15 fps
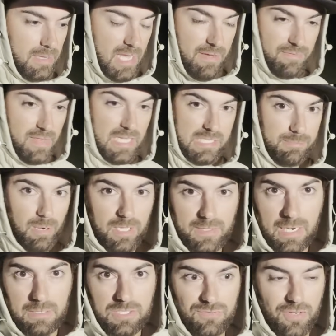left that spot
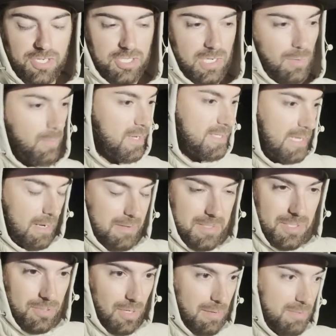that I was fishing, went
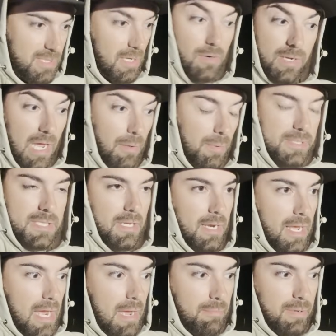downstream, was like, okay, what's
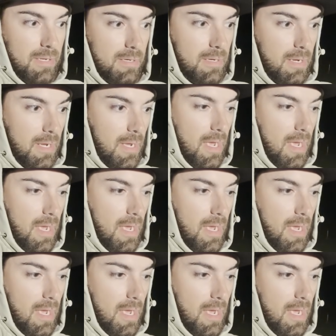gonna happen?